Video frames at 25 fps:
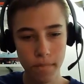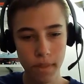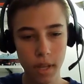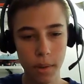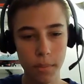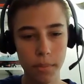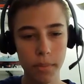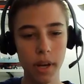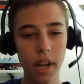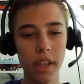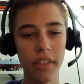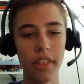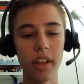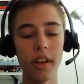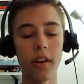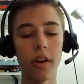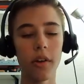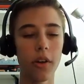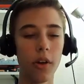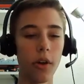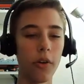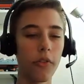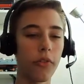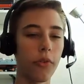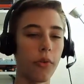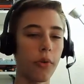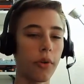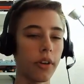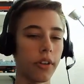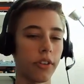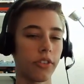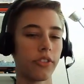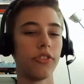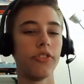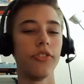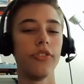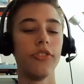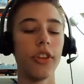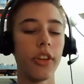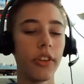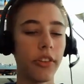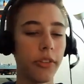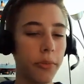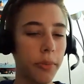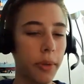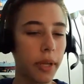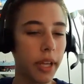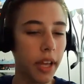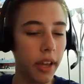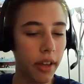But I think I'll go for it just
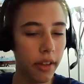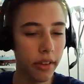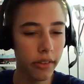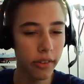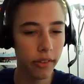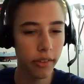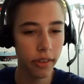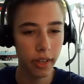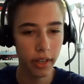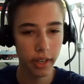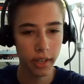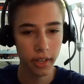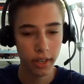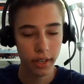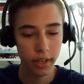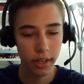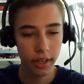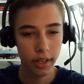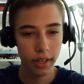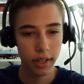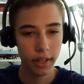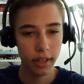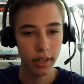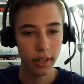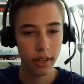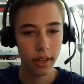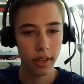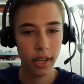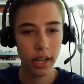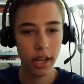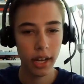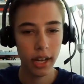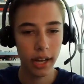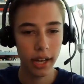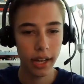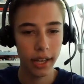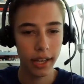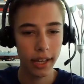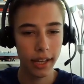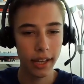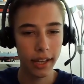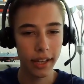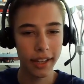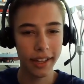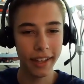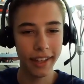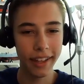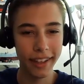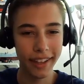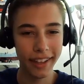because I
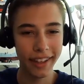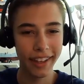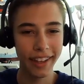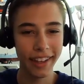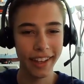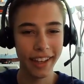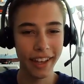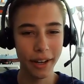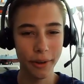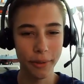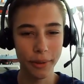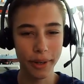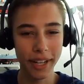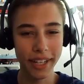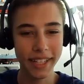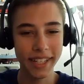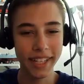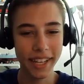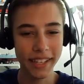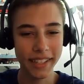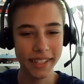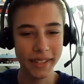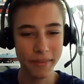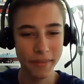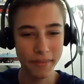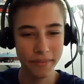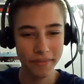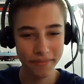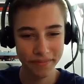kind of want to test him.